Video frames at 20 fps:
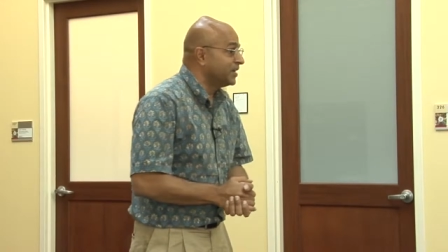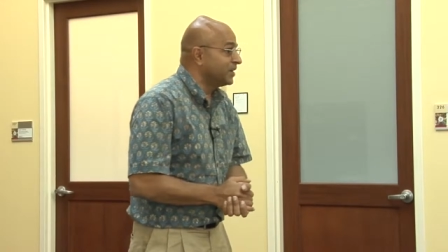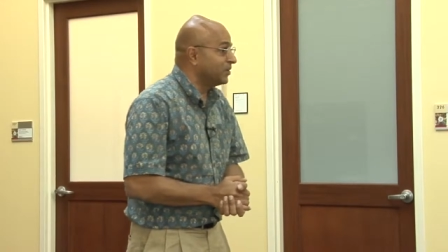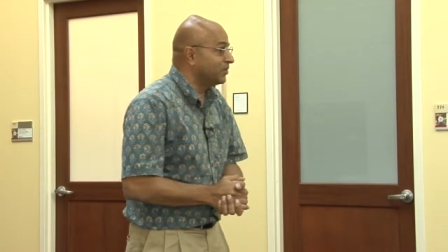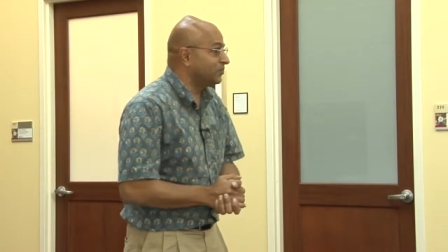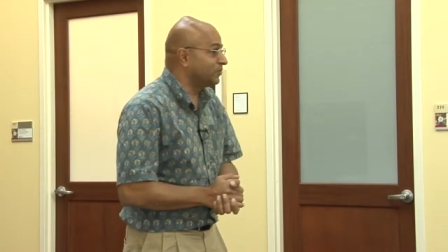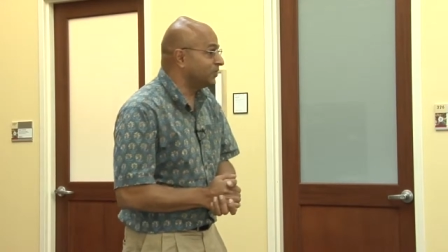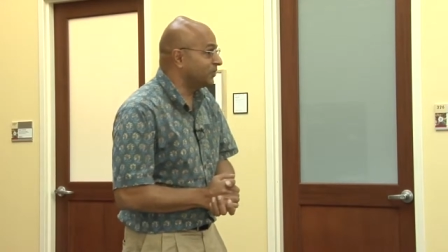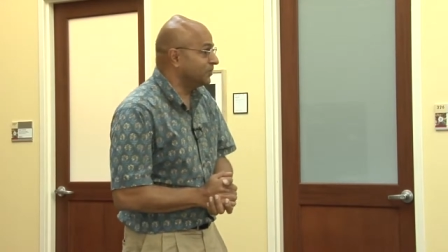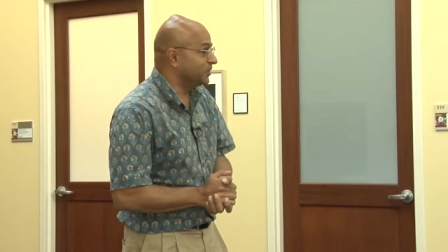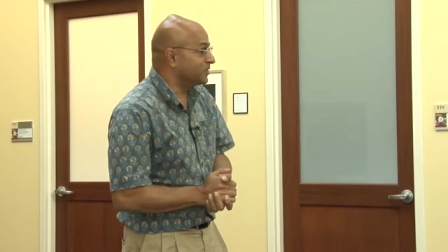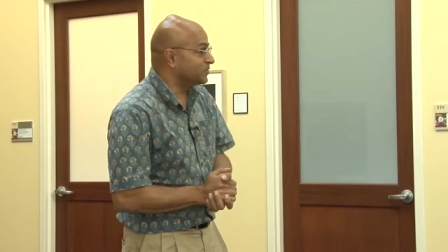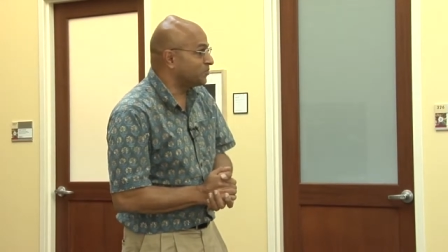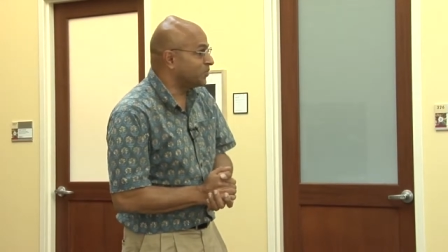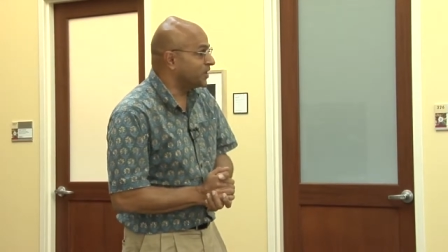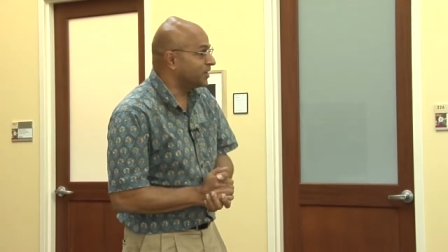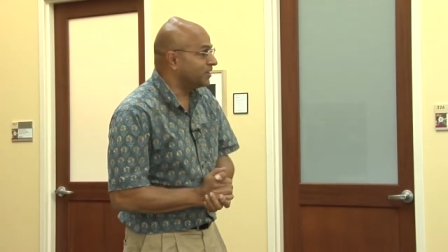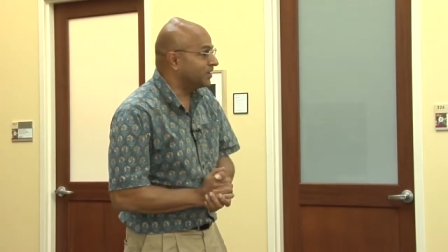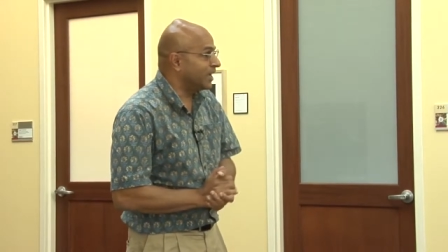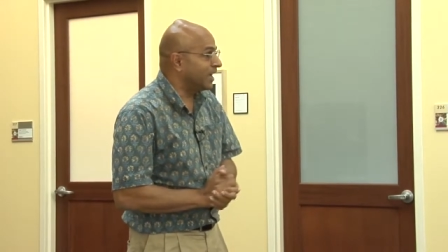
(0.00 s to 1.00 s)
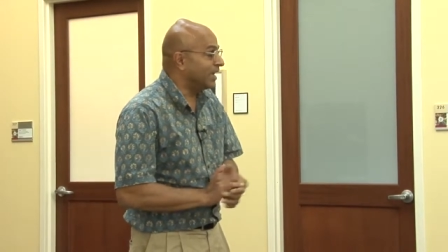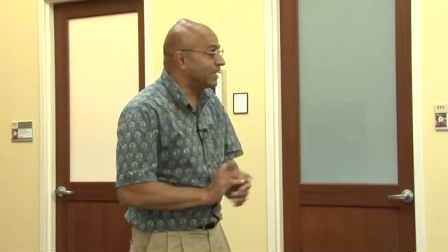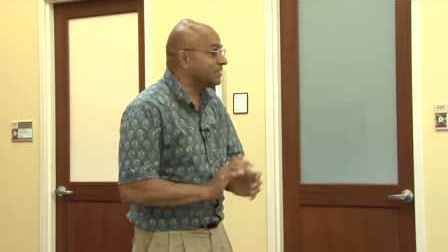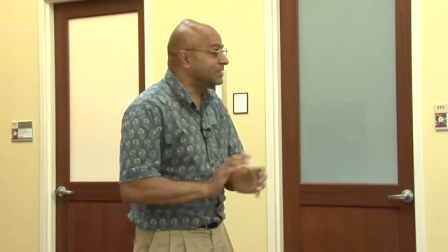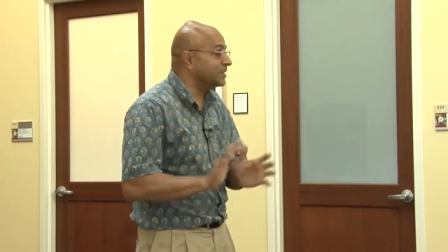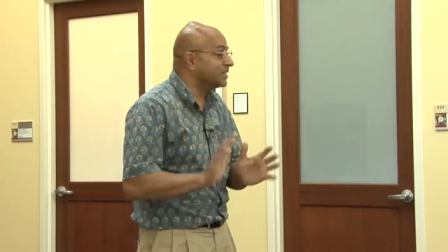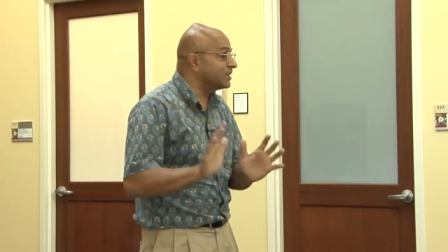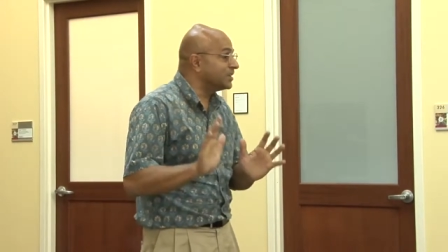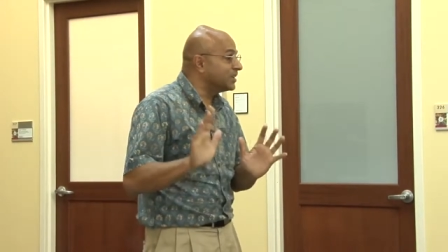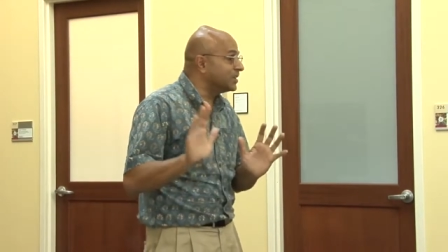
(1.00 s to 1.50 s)
if there is one,
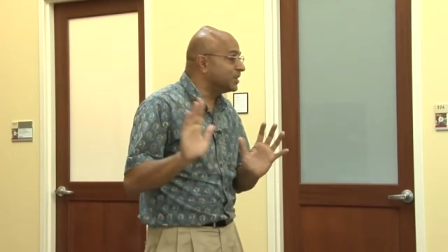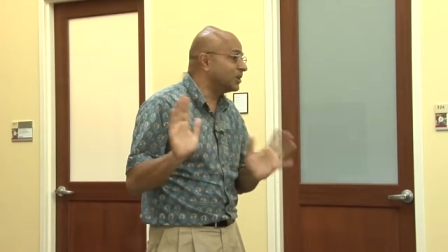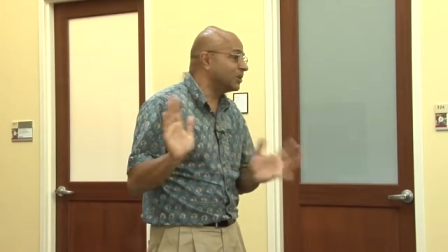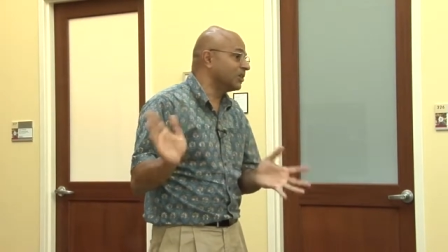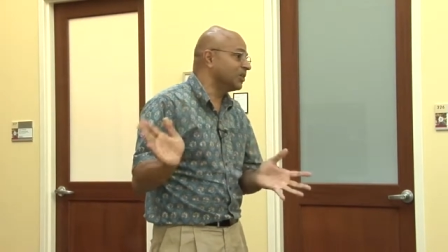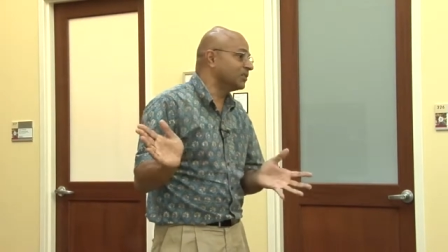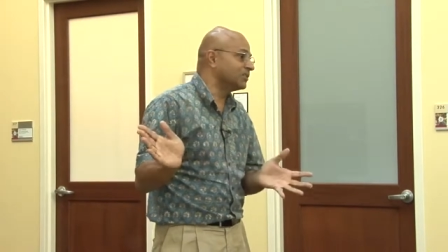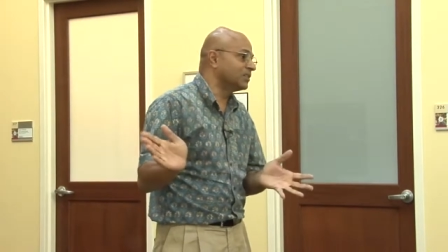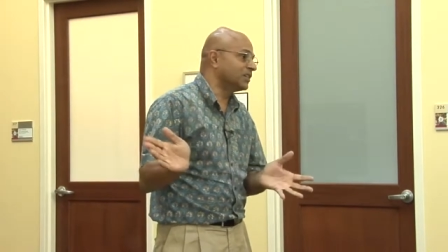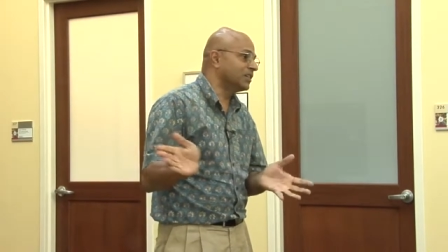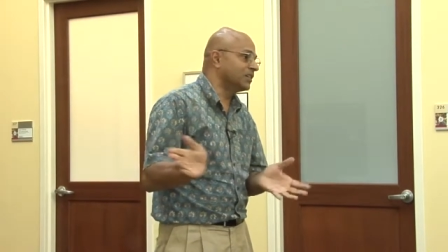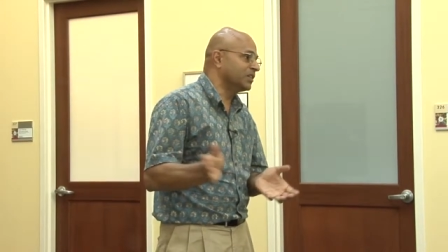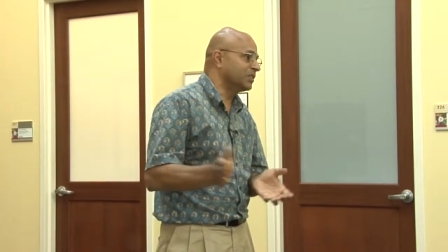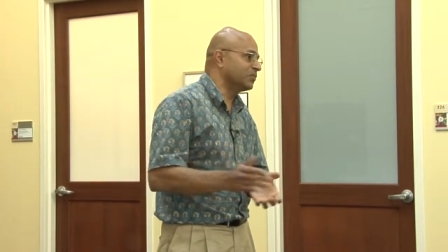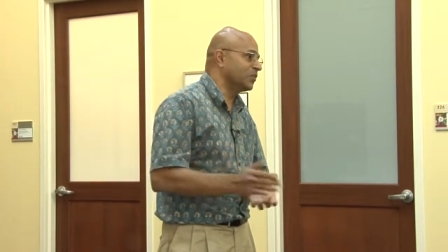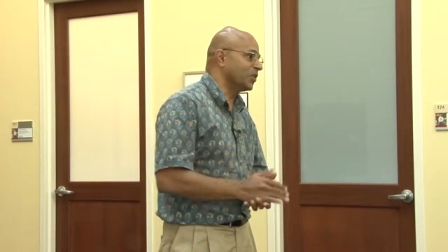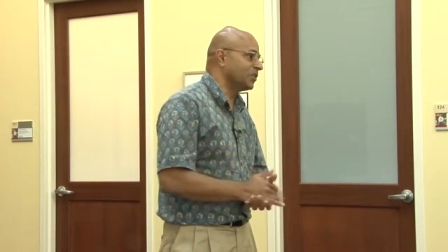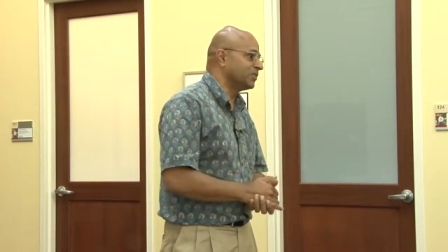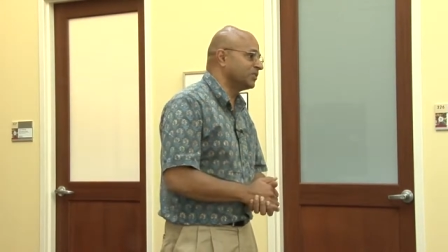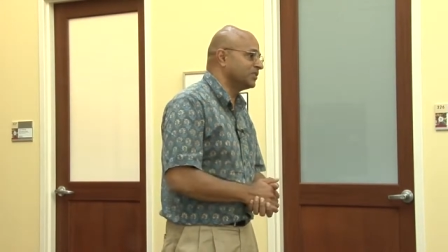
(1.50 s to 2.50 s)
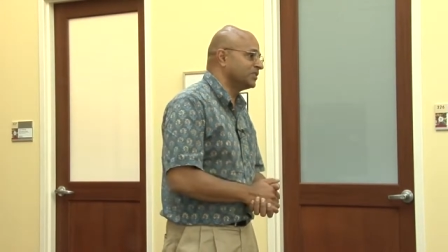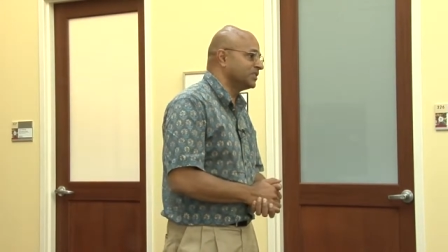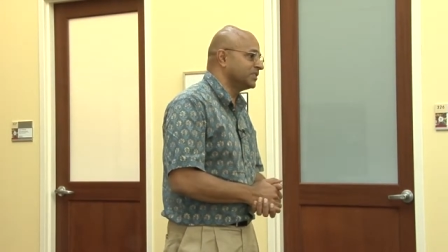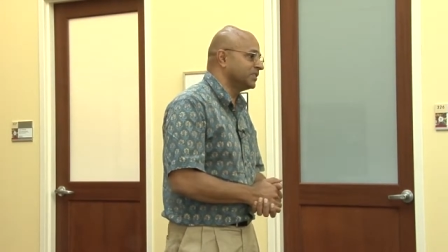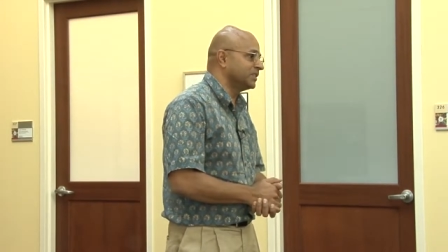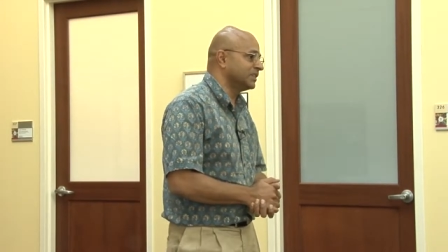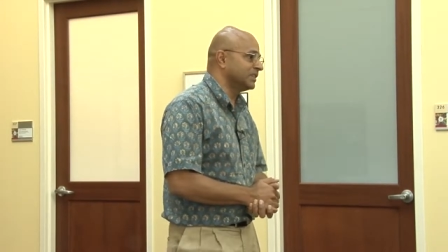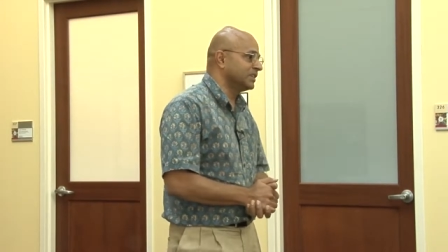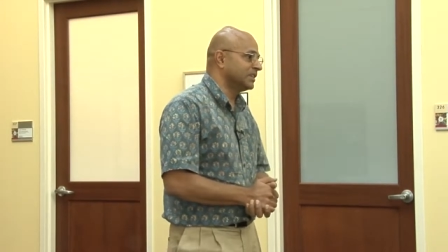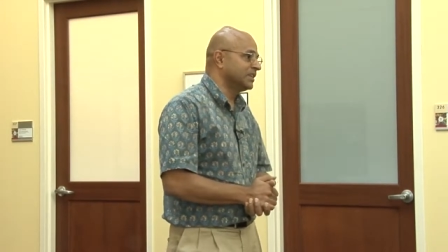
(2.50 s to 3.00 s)
as an ecological democracy.